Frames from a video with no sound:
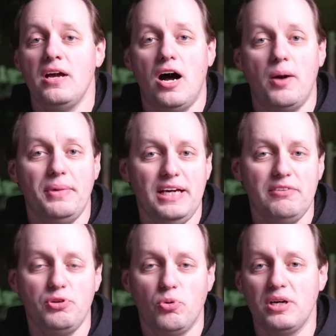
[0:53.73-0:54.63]
Um,
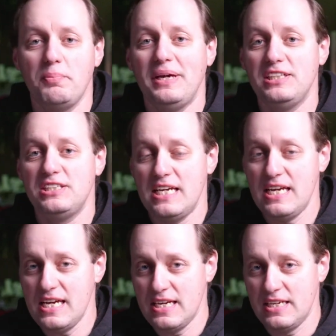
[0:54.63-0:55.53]
if you want to
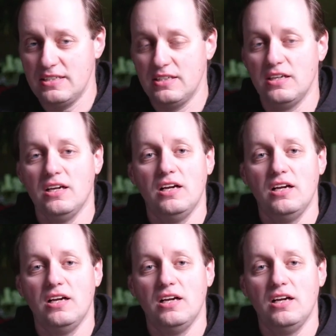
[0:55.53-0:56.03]
maintain